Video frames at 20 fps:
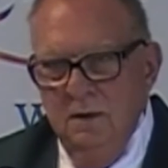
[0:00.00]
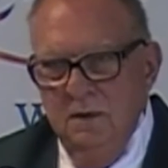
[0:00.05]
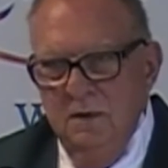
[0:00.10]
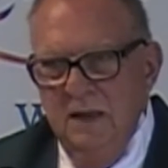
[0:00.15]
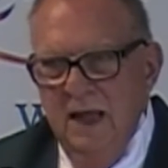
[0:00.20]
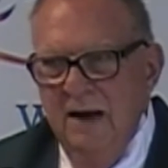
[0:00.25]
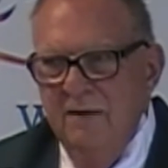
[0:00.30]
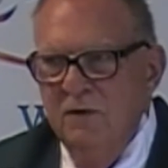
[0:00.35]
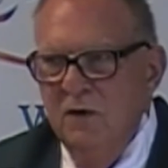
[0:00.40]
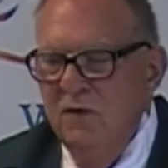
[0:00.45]

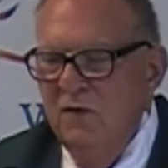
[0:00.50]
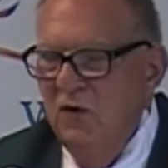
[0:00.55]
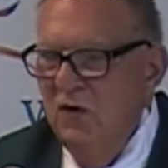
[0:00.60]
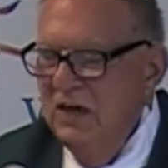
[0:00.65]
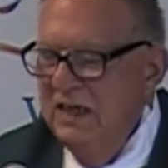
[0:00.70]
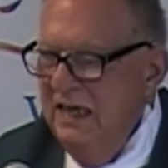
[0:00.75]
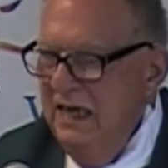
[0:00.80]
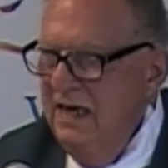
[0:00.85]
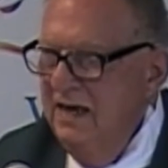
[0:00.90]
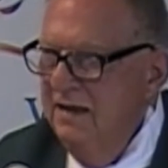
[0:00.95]
Never
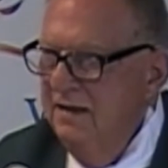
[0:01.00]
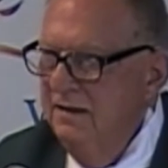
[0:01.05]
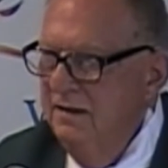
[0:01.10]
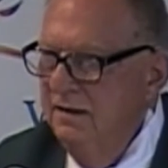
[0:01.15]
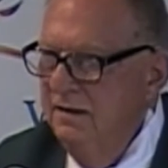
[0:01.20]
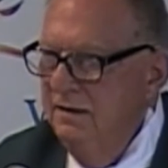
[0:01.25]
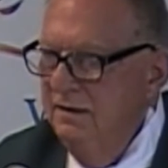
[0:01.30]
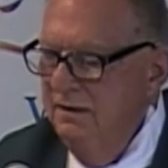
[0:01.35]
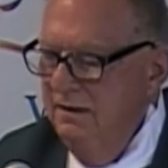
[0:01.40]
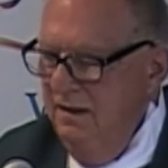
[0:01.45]
forget,
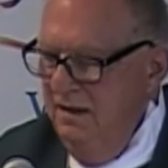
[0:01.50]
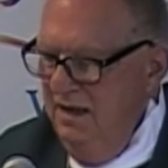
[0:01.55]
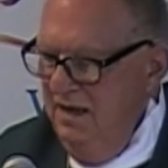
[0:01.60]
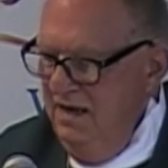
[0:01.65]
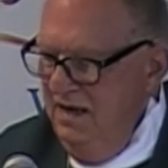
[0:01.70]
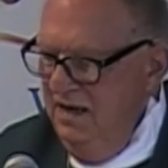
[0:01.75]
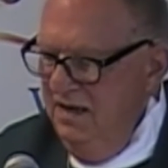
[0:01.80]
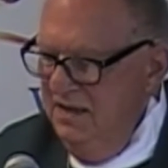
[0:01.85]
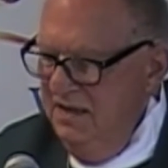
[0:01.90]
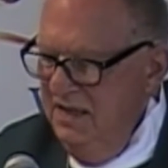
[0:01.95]

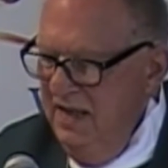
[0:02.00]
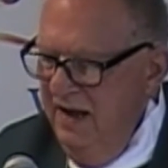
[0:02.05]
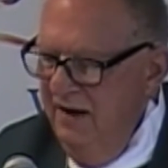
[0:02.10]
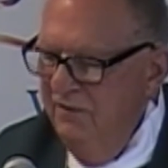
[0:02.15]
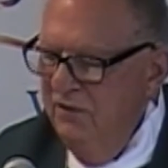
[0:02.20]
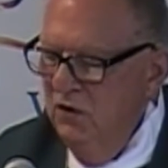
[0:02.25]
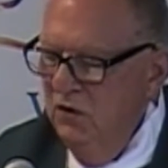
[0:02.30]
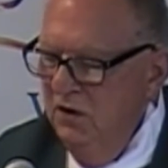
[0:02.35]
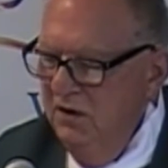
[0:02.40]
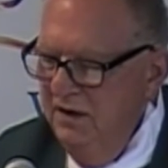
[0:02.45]

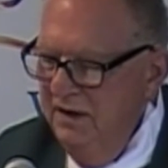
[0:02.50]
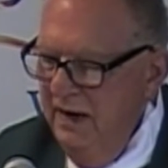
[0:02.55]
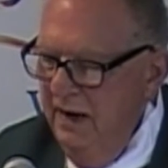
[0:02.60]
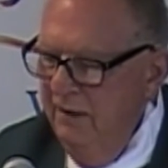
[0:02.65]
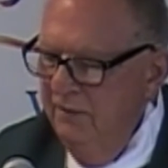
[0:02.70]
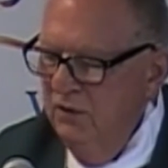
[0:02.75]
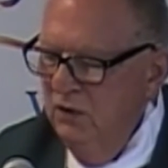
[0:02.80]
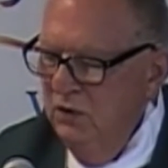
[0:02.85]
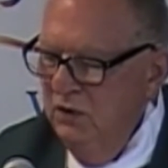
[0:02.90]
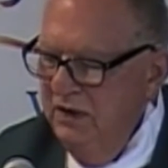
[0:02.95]
never,
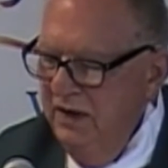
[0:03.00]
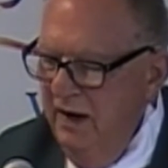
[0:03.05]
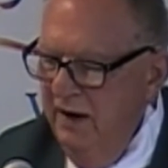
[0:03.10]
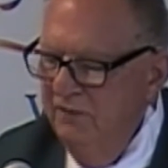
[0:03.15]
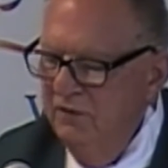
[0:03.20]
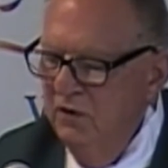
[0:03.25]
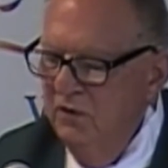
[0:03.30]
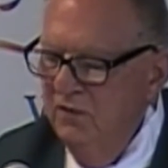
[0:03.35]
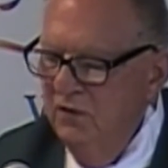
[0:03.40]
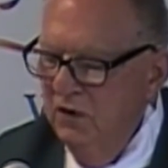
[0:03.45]
never,
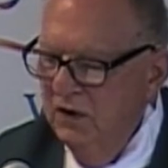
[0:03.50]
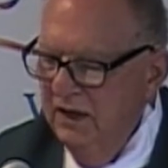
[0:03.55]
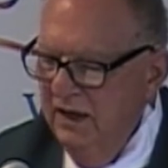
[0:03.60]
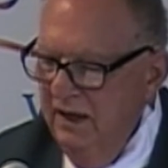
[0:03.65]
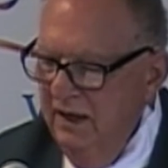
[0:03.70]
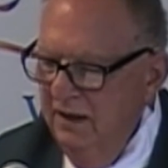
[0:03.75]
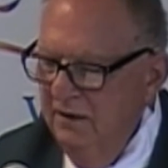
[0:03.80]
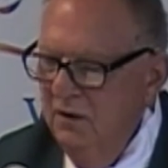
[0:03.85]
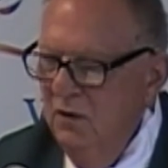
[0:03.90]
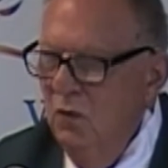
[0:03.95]
never
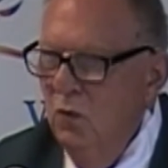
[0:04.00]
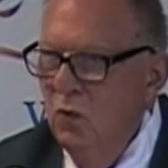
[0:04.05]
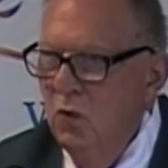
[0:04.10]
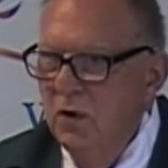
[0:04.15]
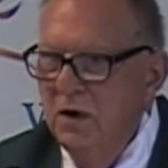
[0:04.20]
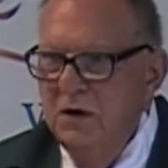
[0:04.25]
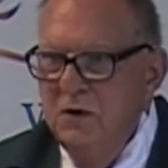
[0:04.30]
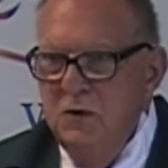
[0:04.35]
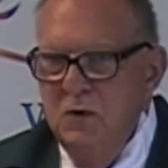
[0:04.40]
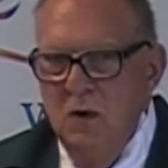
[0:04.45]
forget
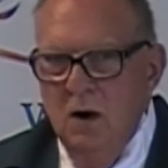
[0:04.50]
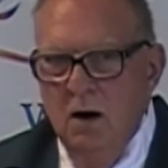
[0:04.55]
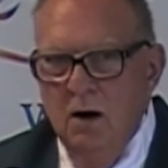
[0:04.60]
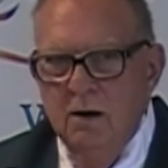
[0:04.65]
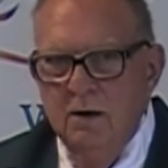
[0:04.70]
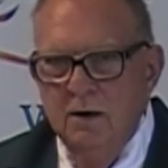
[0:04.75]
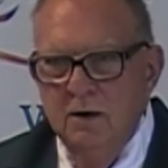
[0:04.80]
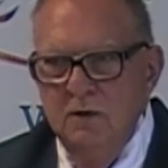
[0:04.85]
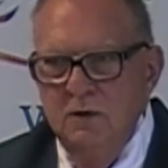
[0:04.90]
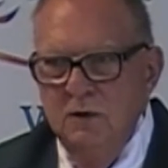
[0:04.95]
where you are
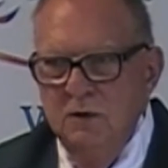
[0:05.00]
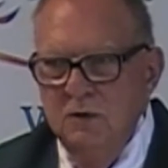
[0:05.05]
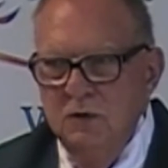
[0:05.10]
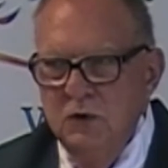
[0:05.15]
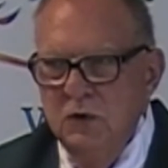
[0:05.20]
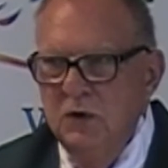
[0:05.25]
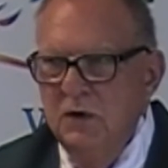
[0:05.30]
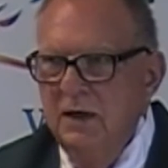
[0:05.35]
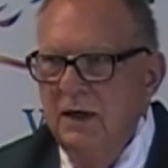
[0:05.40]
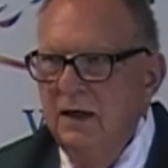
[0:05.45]
on your
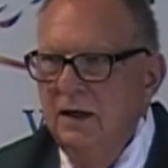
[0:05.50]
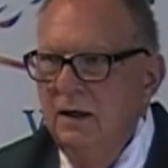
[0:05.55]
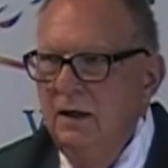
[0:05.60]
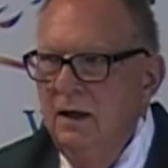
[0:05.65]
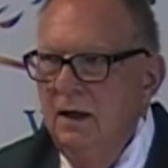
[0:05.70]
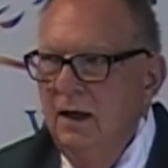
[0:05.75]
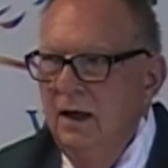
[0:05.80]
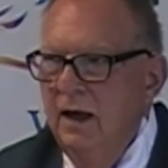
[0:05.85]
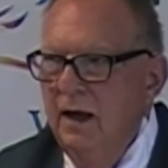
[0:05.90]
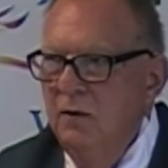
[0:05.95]
journey
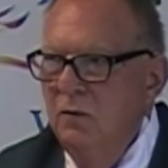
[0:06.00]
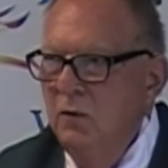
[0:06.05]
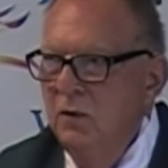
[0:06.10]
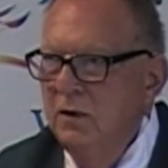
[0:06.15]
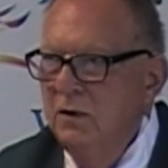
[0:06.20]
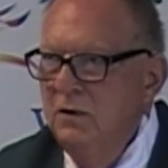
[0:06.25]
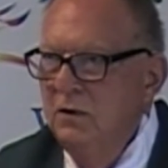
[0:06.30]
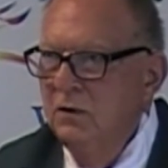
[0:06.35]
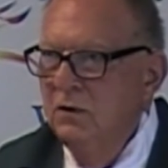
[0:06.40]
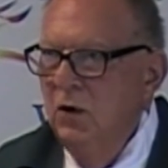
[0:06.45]
and
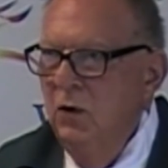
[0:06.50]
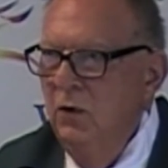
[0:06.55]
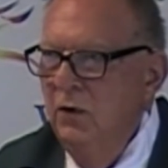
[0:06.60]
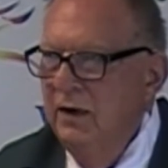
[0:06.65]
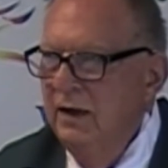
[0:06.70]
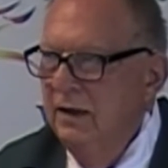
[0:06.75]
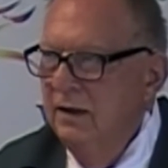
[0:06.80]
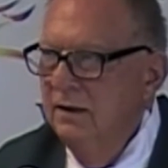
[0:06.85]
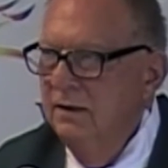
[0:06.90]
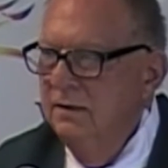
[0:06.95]
where you're going.